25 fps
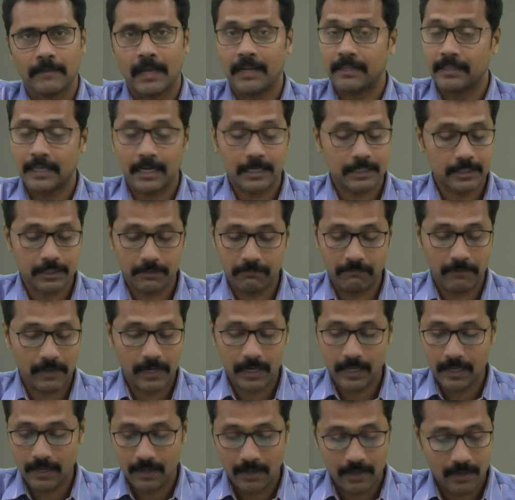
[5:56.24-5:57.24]
And that's a
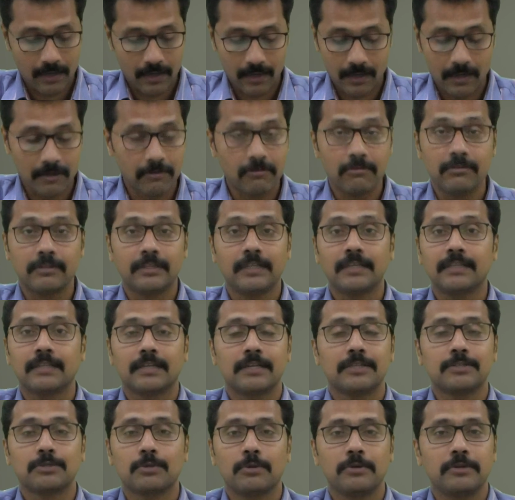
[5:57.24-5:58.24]
very good thing
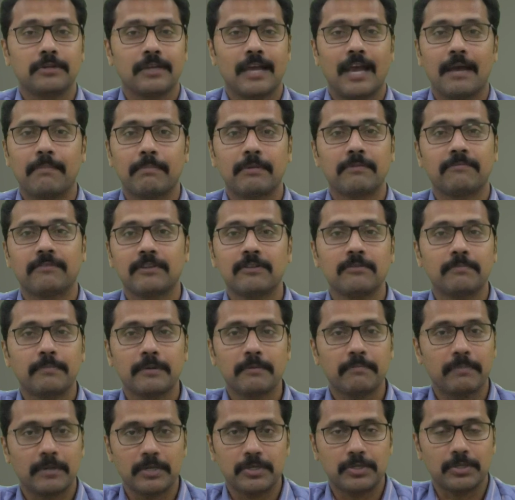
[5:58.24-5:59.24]
that is going to happen for your
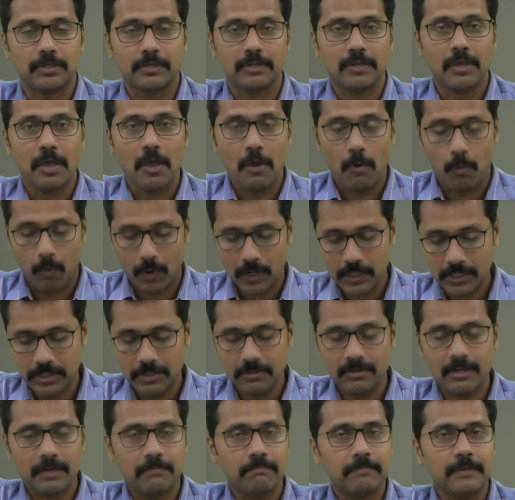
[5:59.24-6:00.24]
preparation. Once
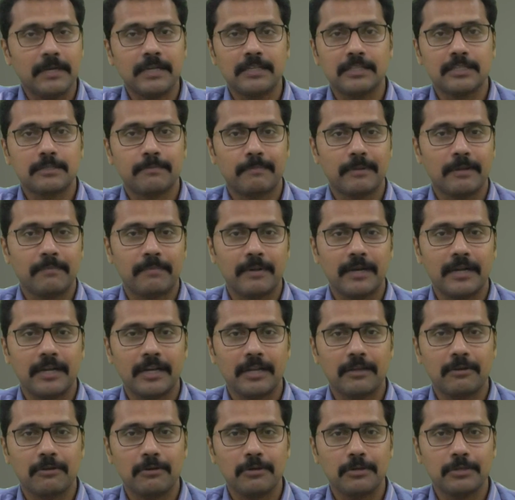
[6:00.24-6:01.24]
you complete this
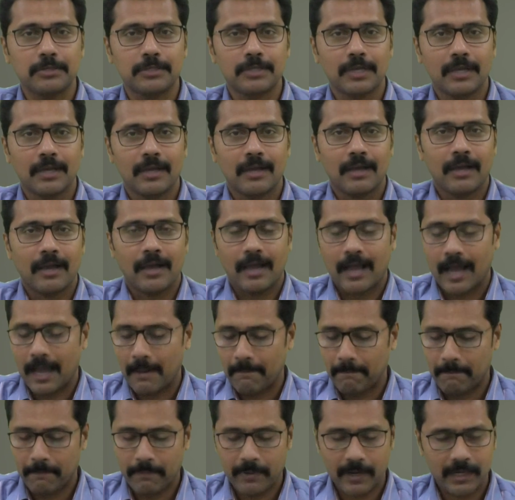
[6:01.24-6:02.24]
preparatory course,
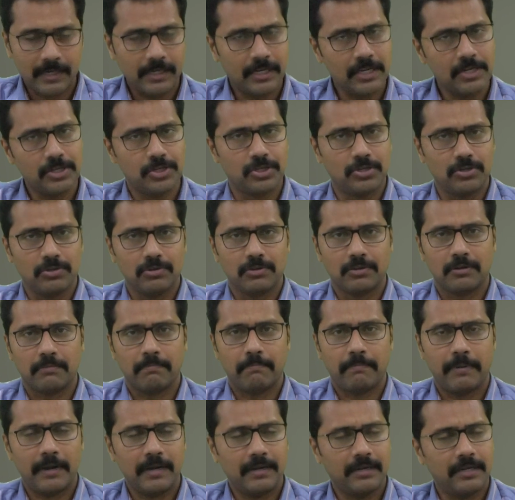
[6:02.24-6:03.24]
I'm pretty
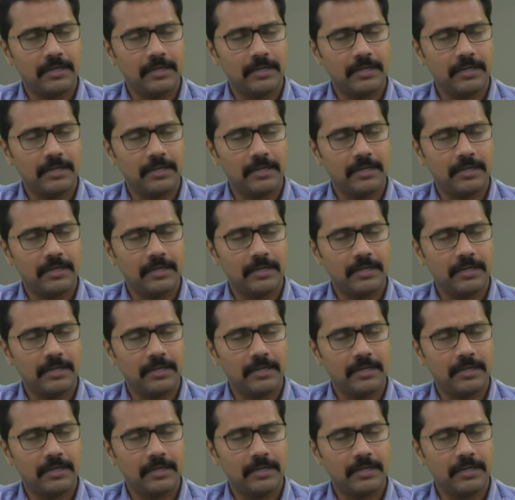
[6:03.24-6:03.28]
sure